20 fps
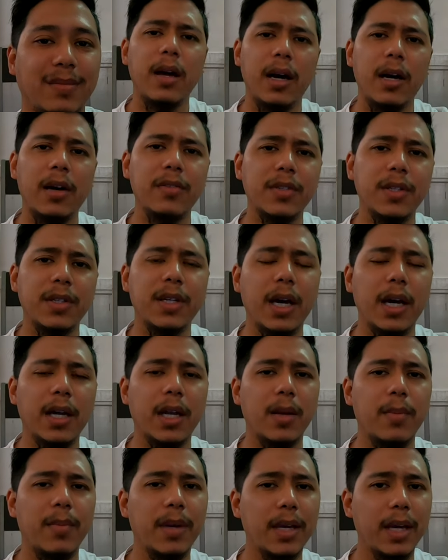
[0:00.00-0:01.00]
After
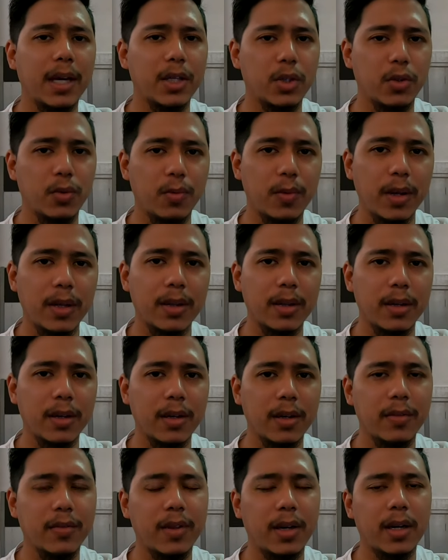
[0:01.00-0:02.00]
that, I began to wonder
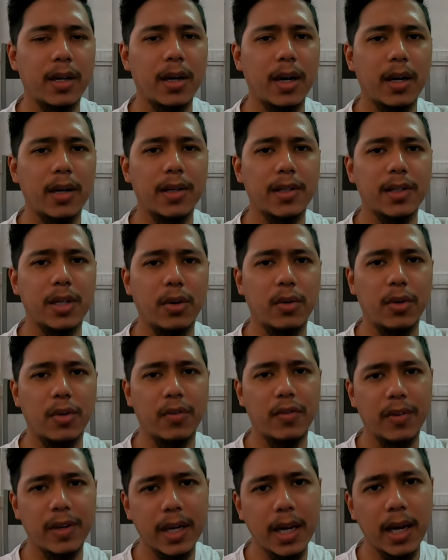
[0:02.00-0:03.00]
if the car is out
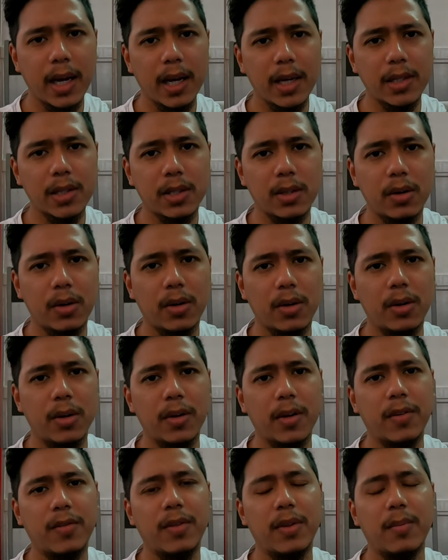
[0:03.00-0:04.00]
of gas
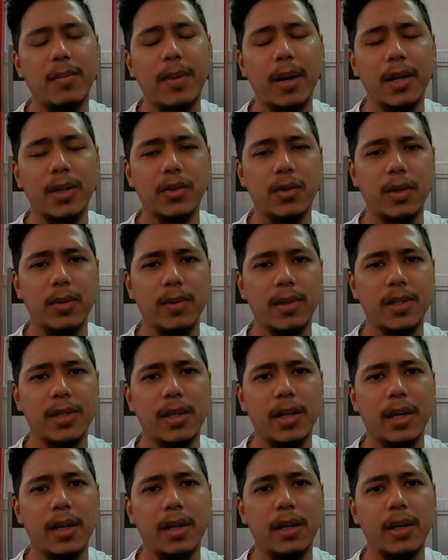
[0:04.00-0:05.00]
or if the battery was
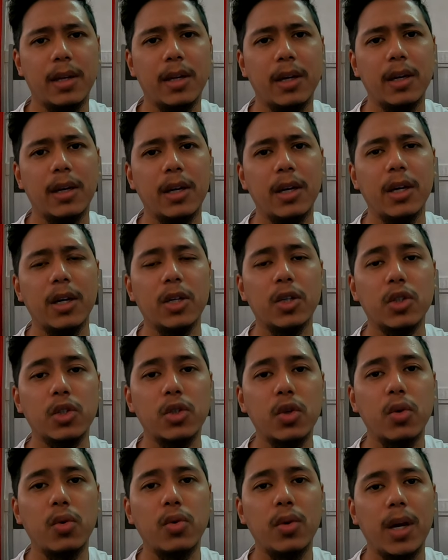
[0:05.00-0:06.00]
dead.
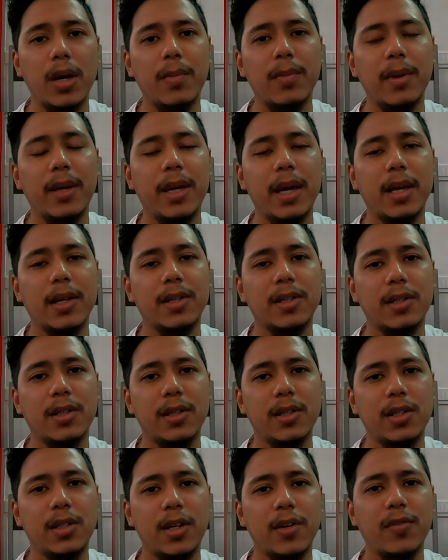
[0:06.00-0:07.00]
So I began
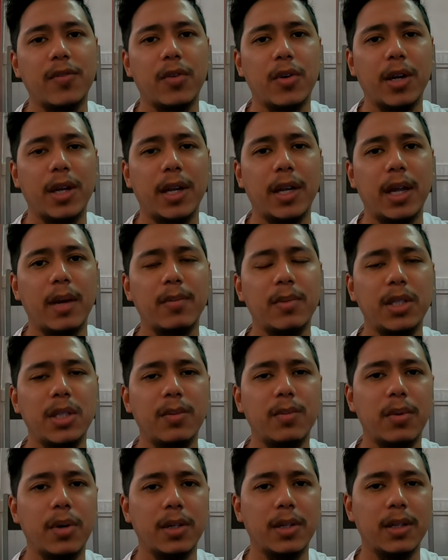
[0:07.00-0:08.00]
searching for an
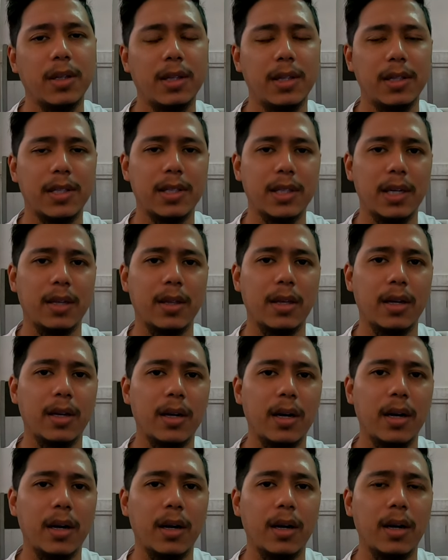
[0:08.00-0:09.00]
empty bottle inside the
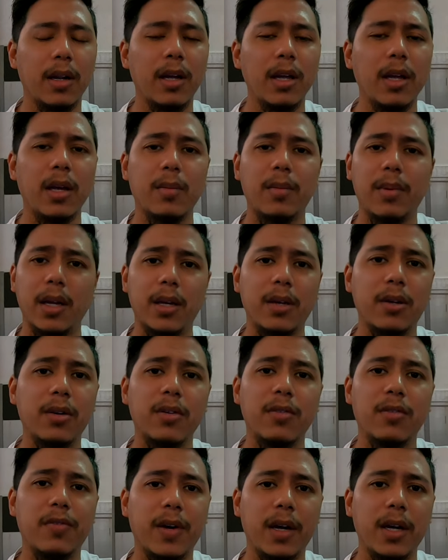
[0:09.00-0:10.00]
car, but I
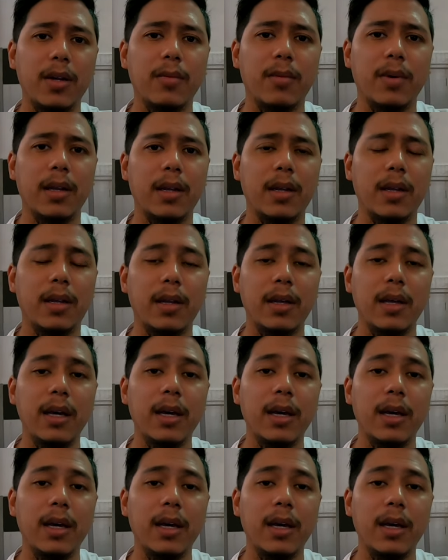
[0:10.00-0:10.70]
couldn't find one.